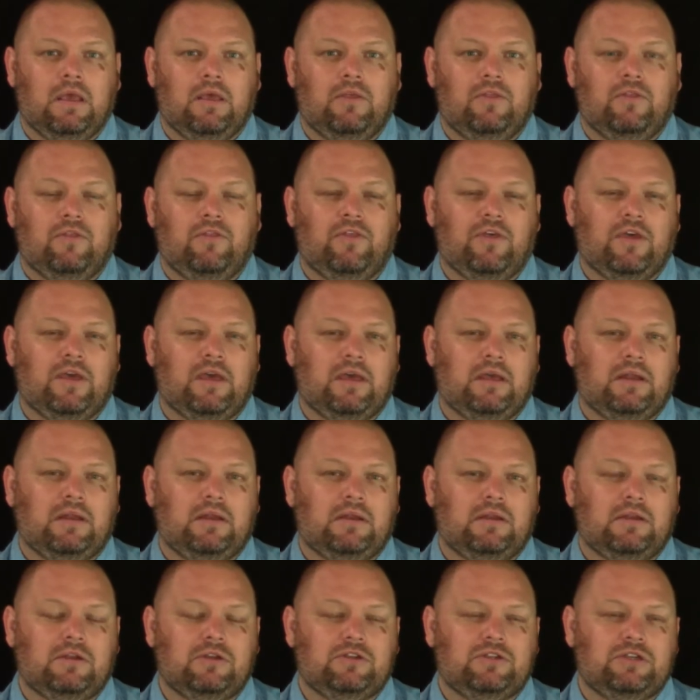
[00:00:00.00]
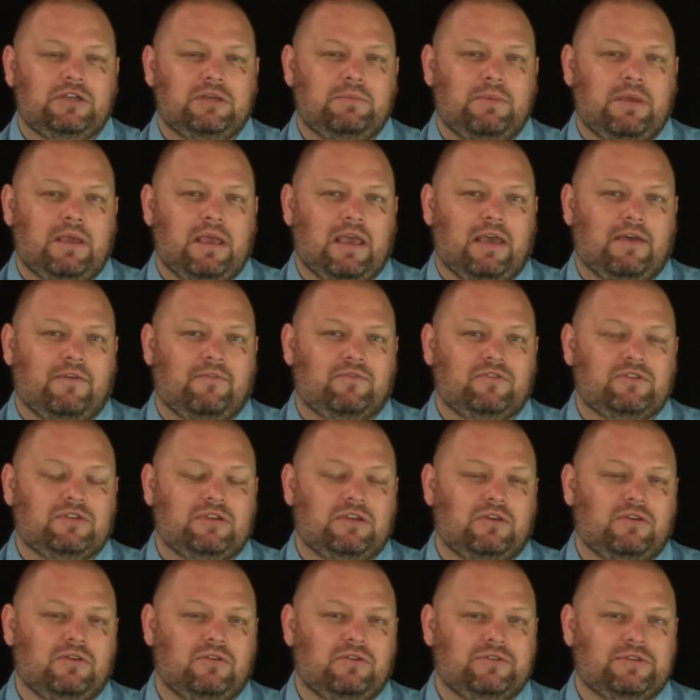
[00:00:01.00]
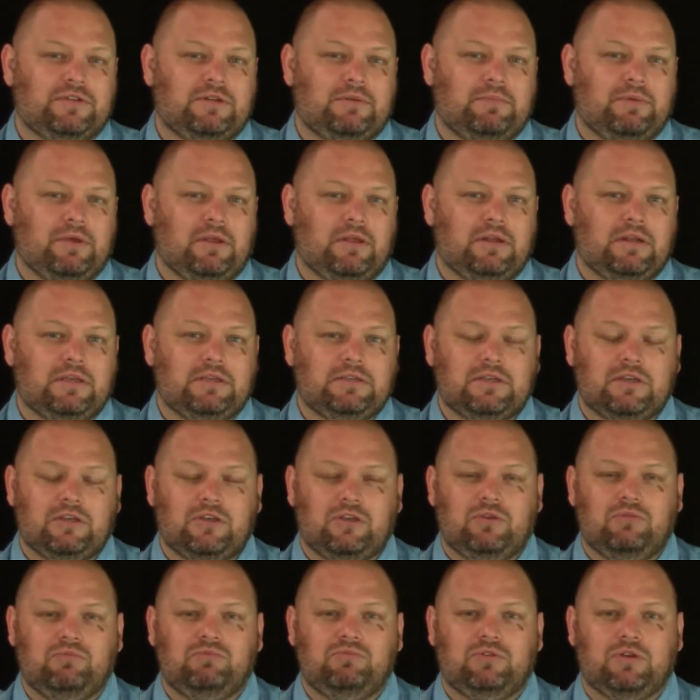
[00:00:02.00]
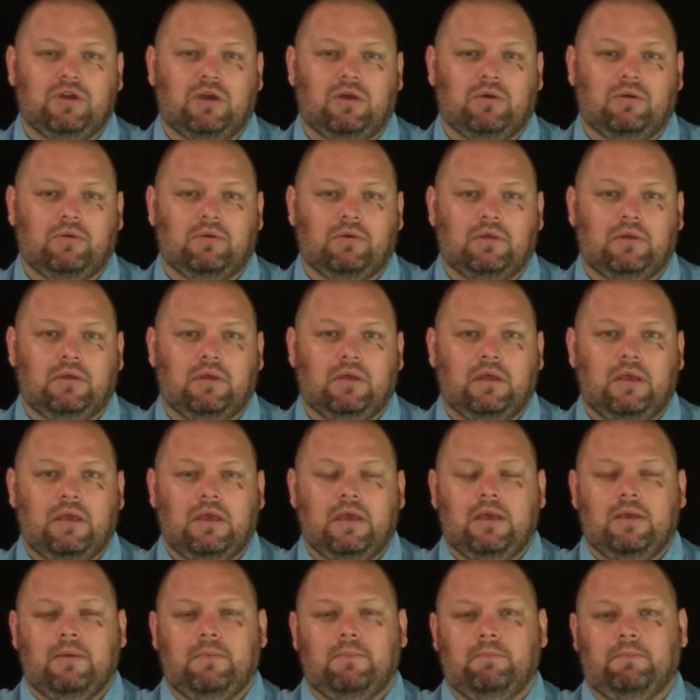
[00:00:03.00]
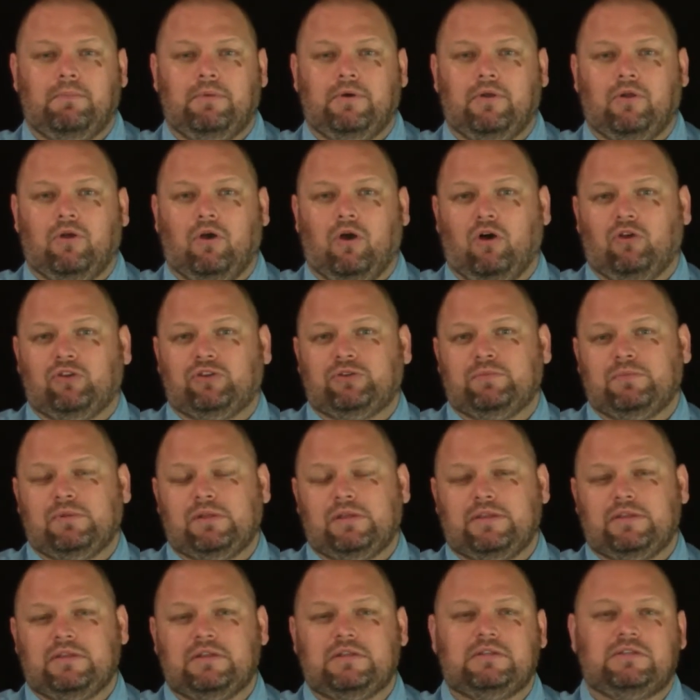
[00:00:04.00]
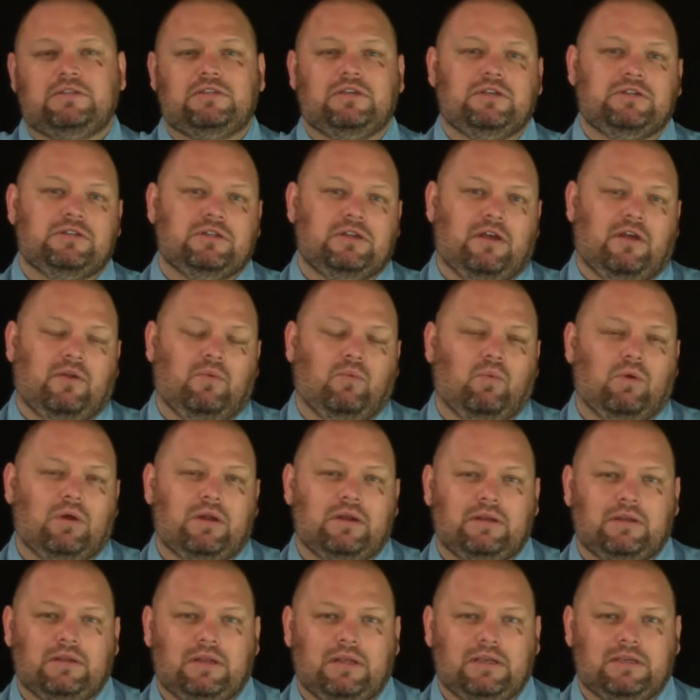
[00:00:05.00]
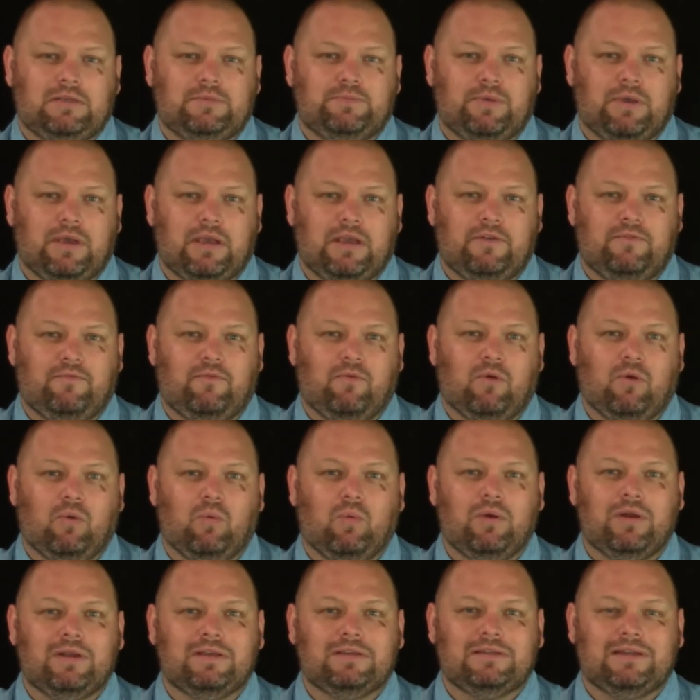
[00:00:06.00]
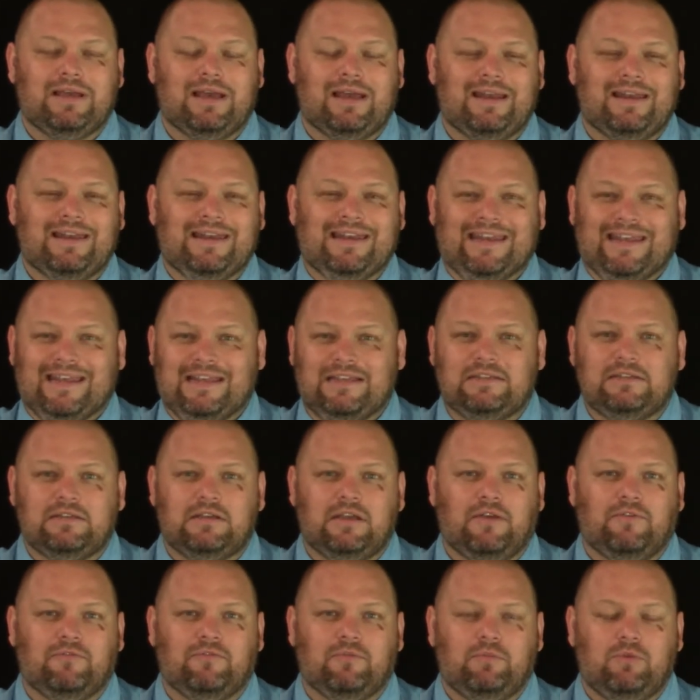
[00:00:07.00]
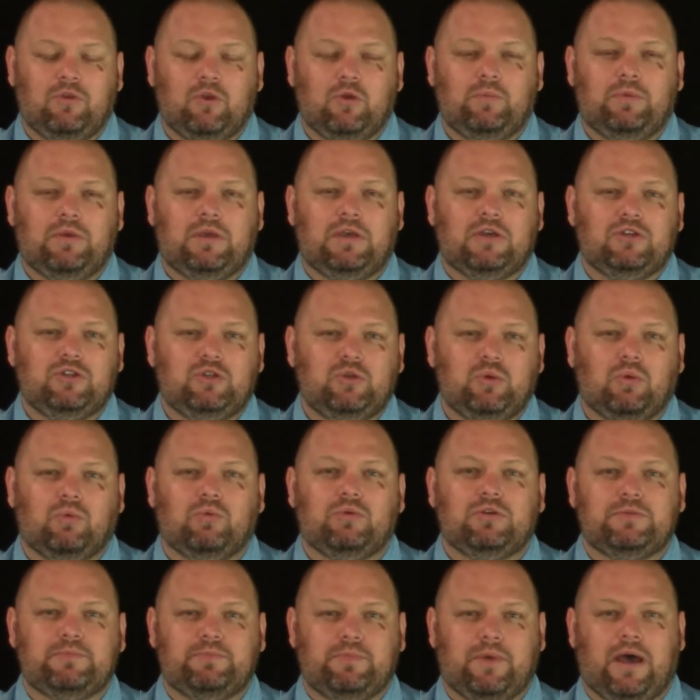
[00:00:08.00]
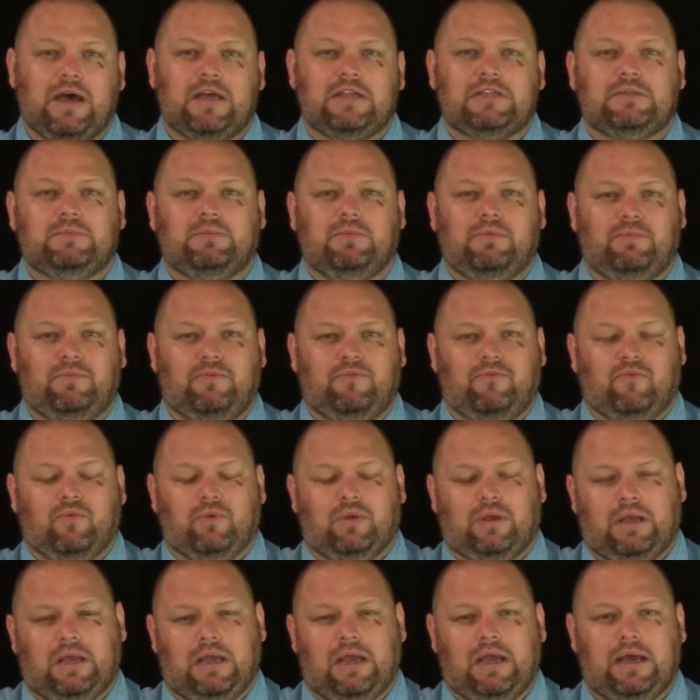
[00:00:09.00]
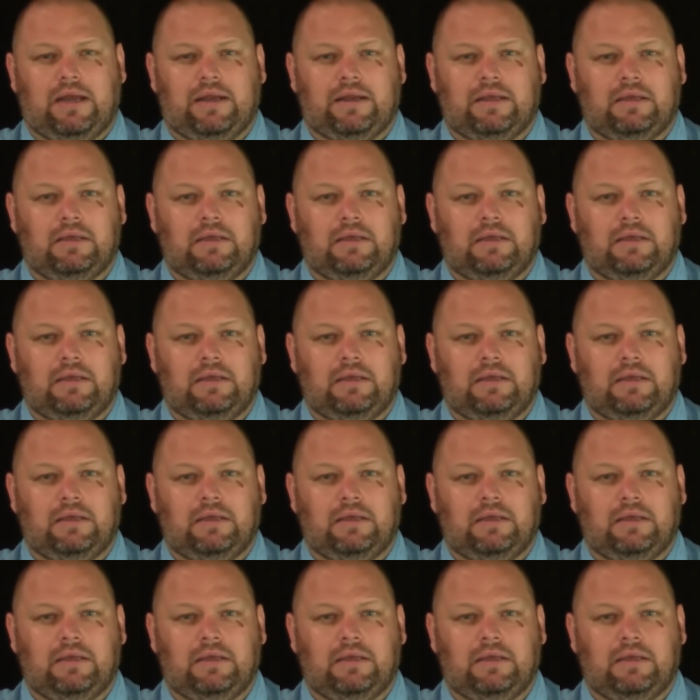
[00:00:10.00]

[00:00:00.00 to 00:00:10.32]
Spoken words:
then she may have skills and abilities that you don't. But ultimately the decision on what is paid for, what is not, needs to come from you, because you are responsible before God.